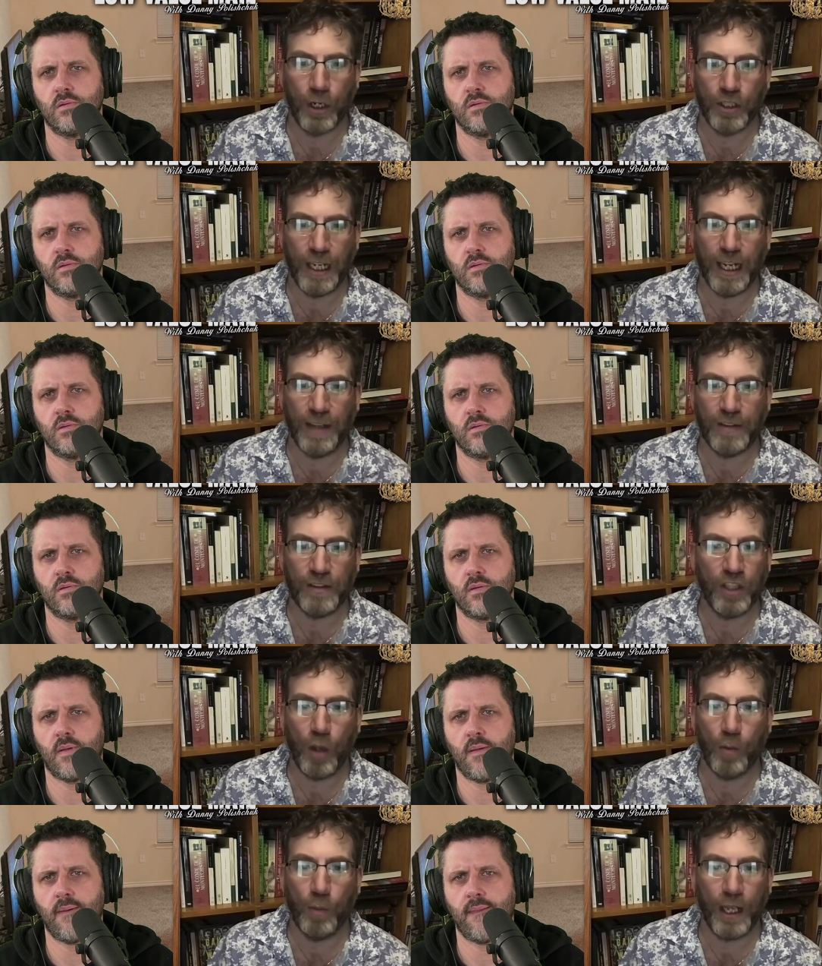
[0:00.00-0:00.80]
Speaker 1: he leaves
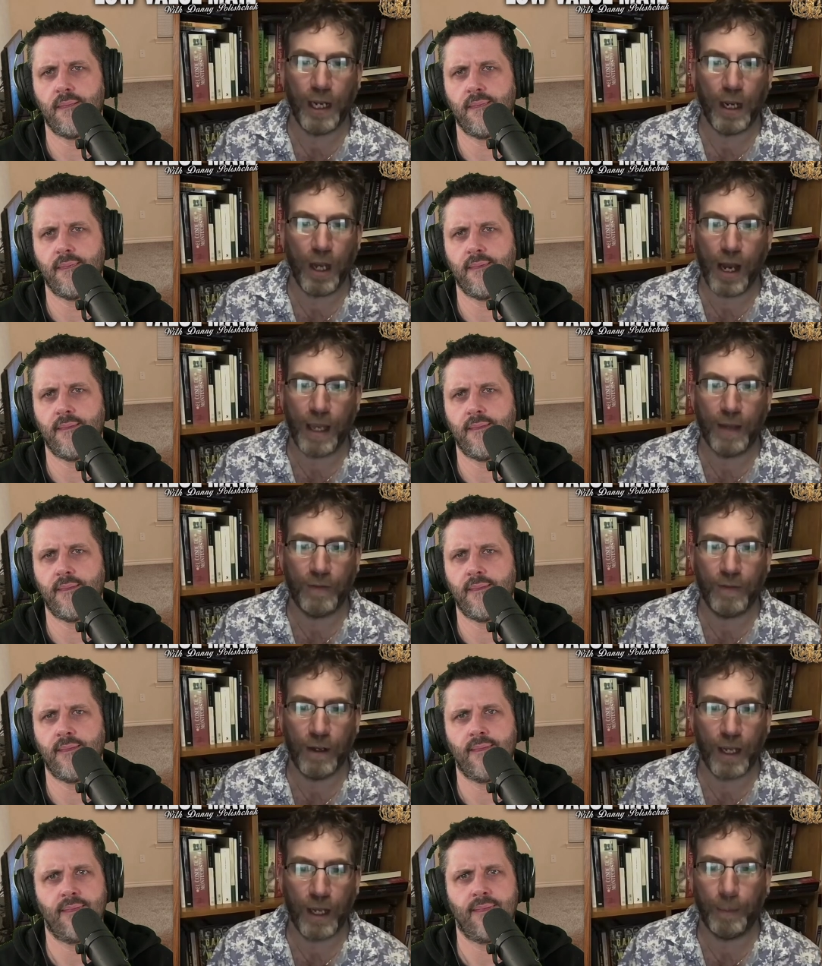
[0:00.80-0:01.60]
nobody
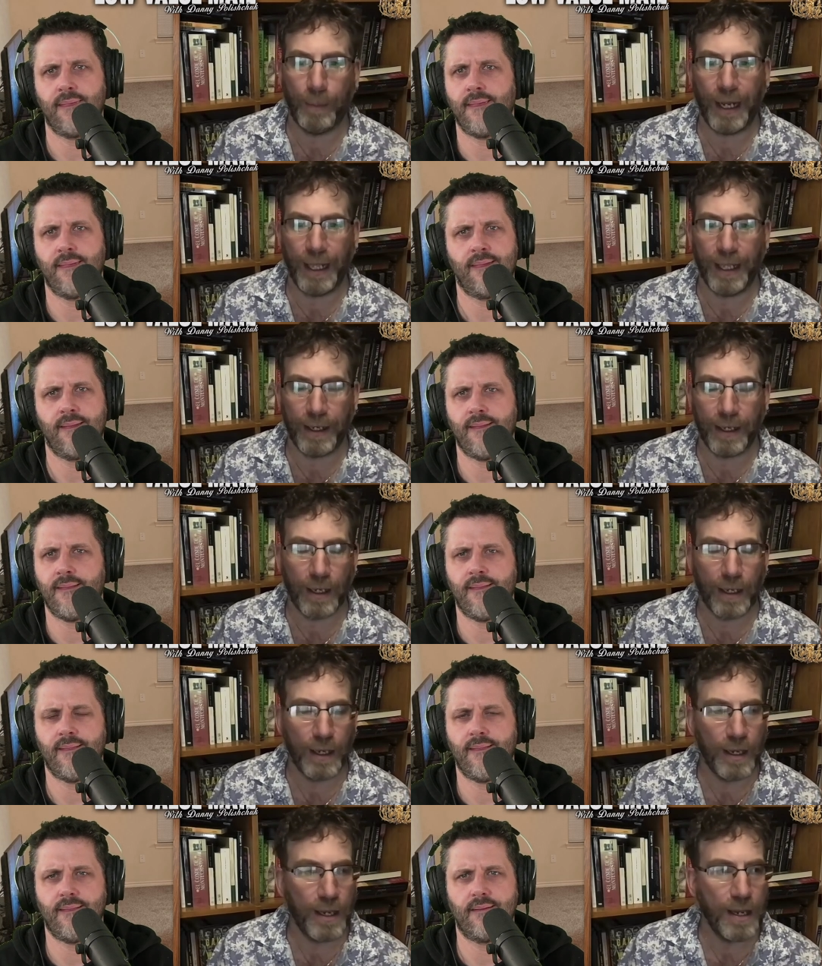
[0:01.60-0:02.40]
alive like a plague.
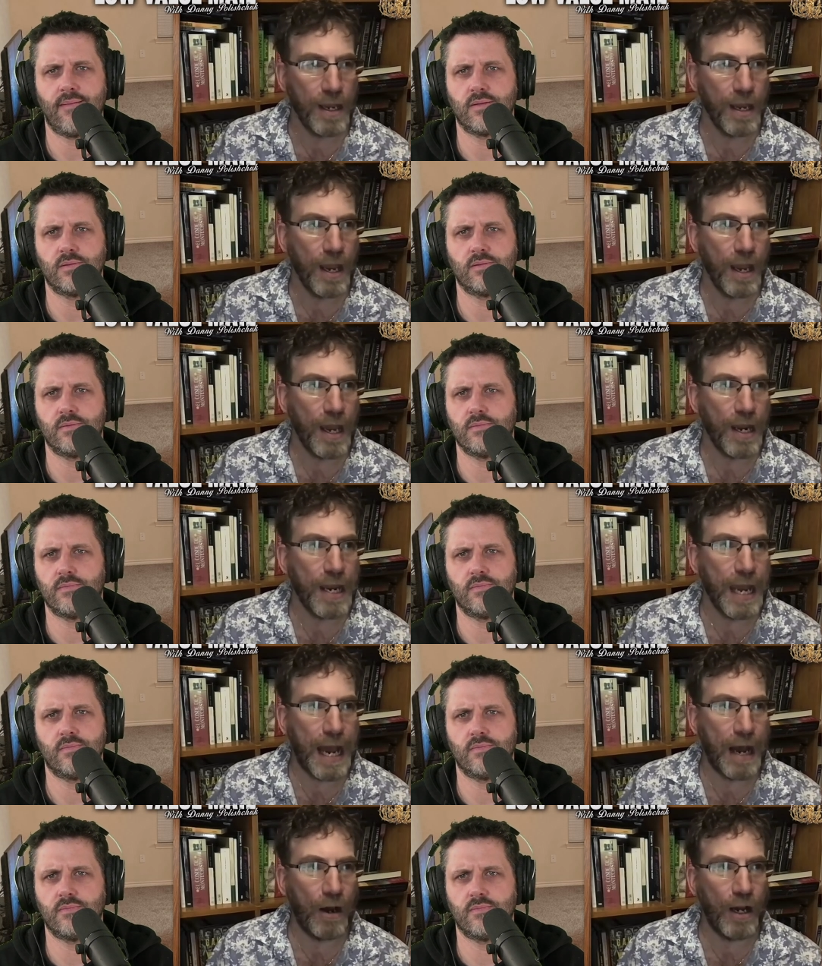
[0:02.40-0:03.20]

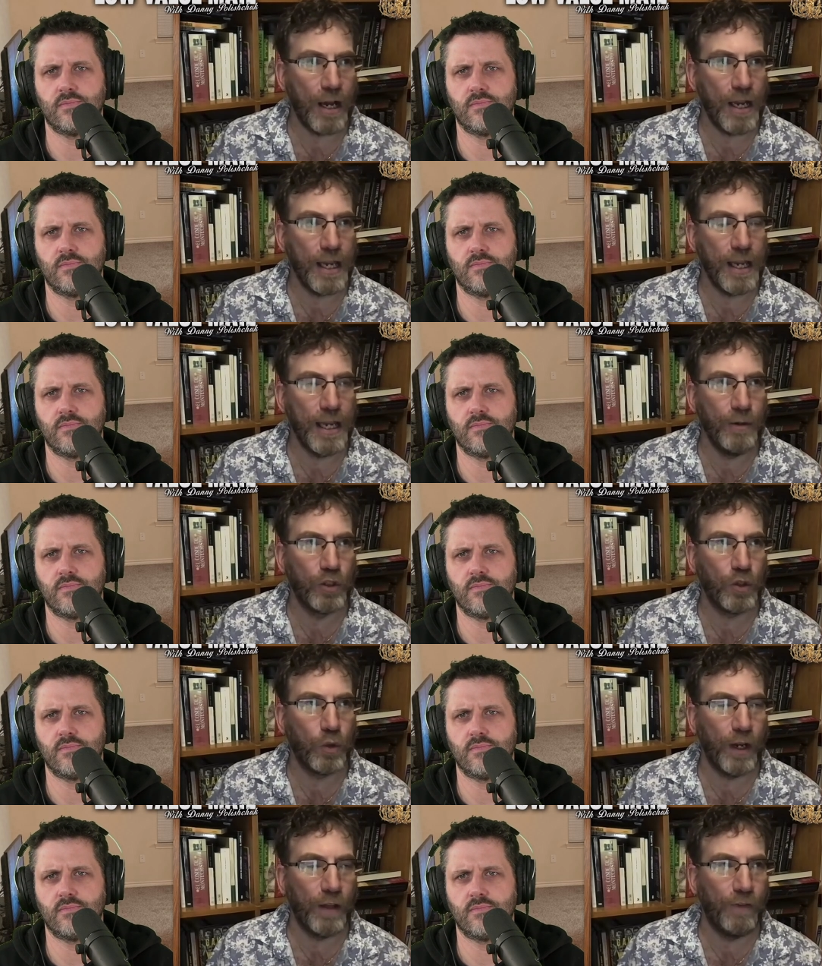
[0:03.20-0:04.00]
Now he was
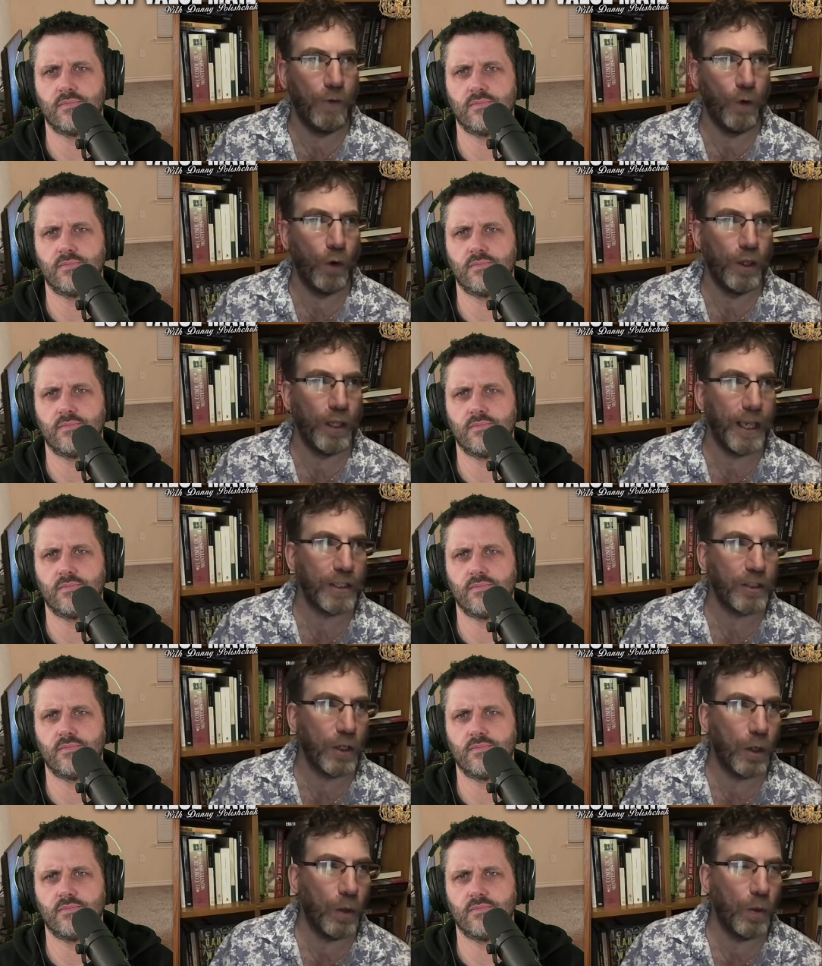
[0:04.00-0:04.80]
24
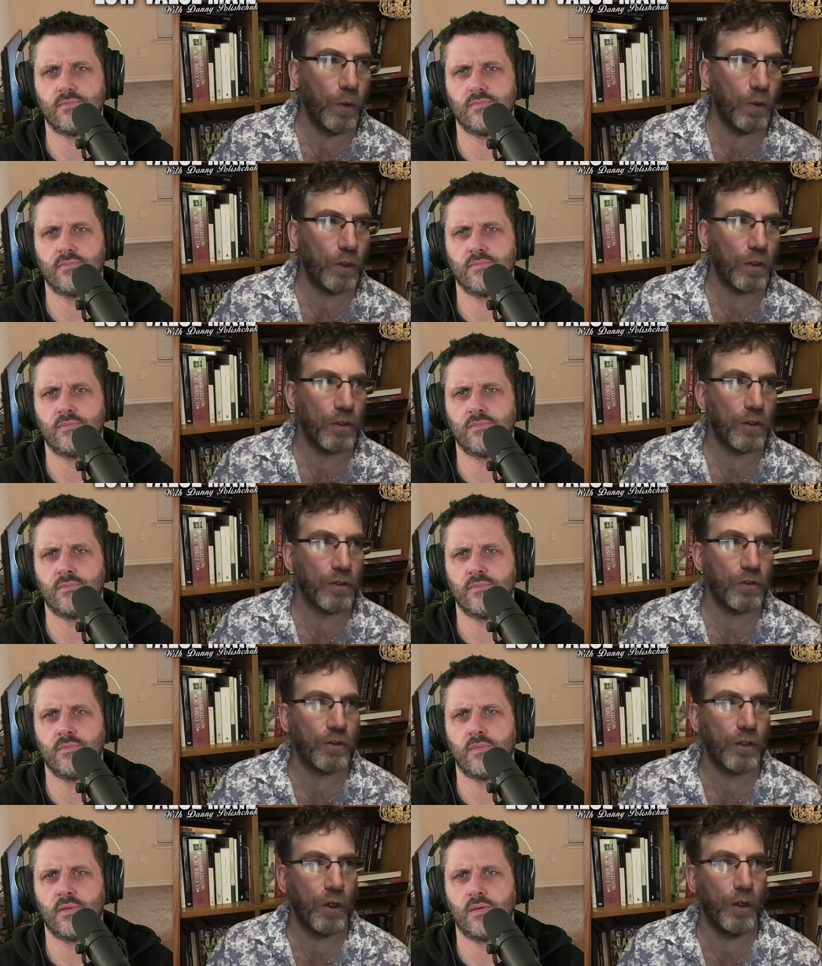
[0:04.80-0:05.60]
years old,
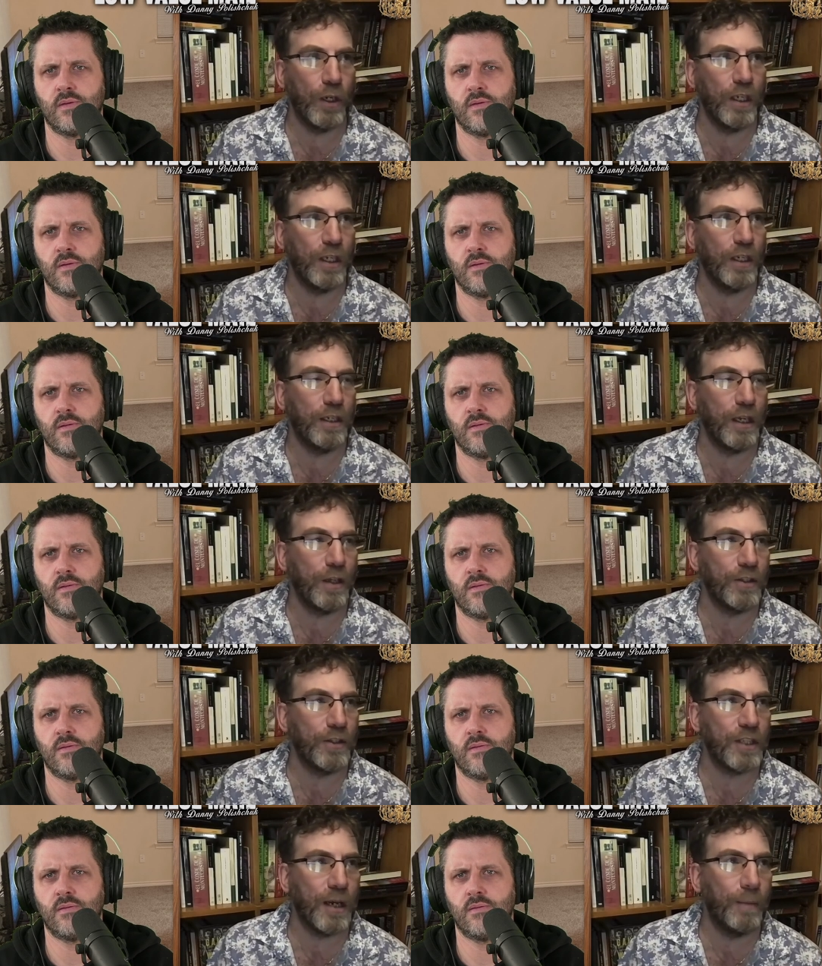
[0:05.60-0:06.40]
so he, you
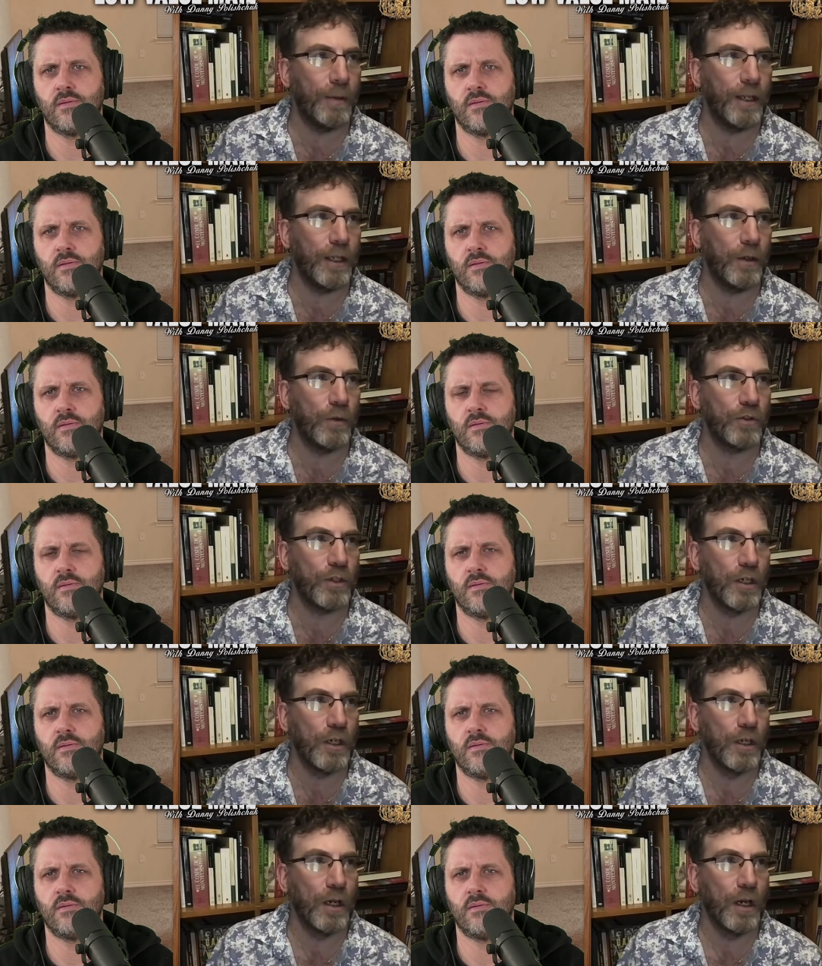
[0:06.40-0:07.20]
know, somebody who was
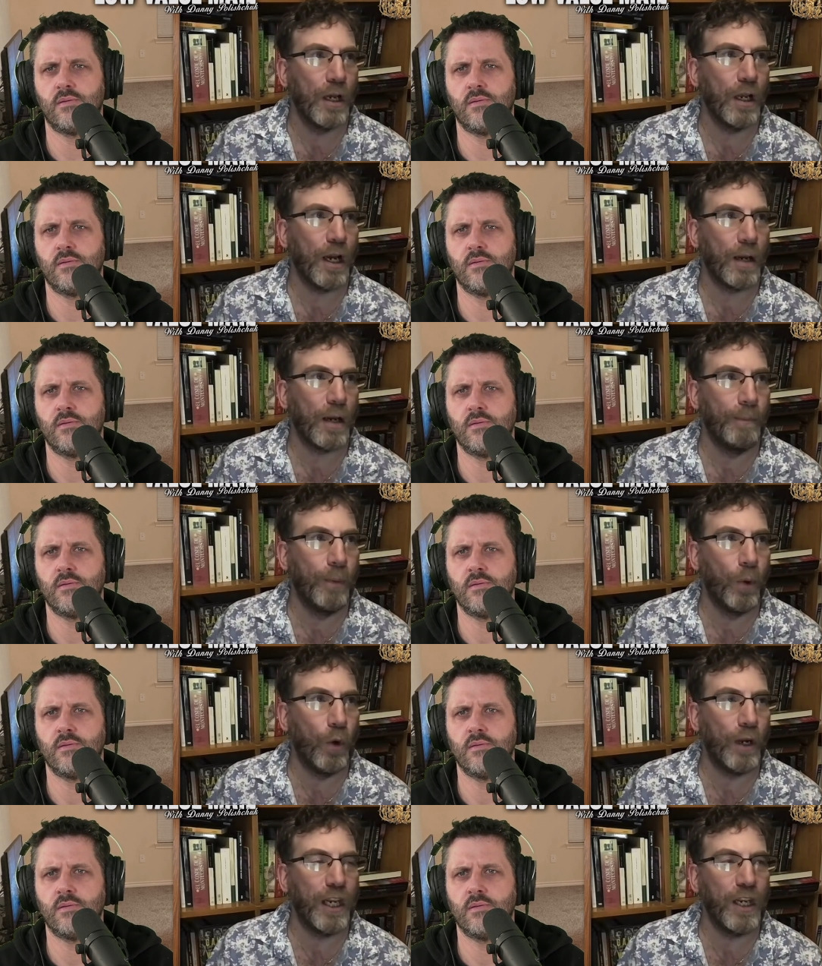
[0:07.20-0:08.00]
like
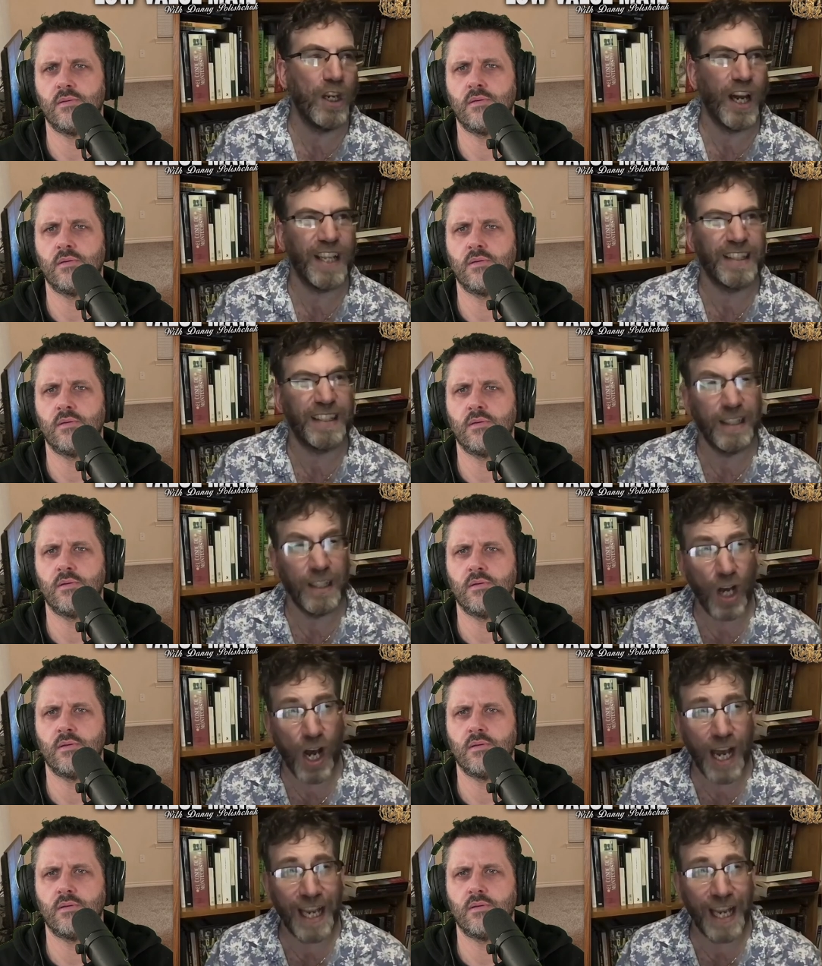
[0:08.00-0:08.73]
born in 99,